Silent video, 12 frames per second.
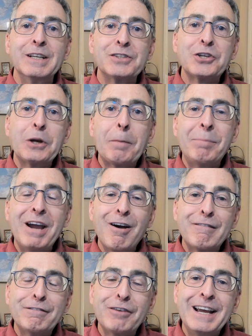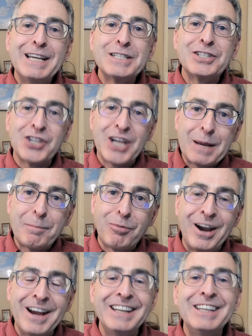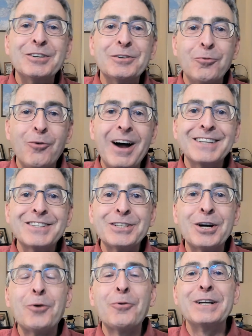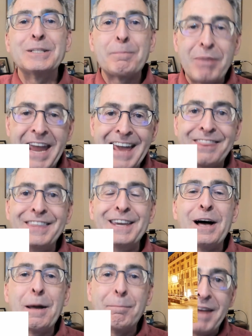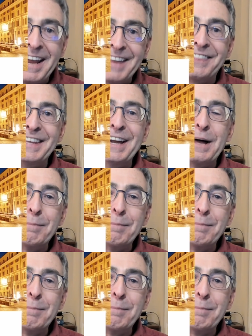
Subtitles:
So to paraphrase Jan Brady, why is it always Pantheon, Pantheon,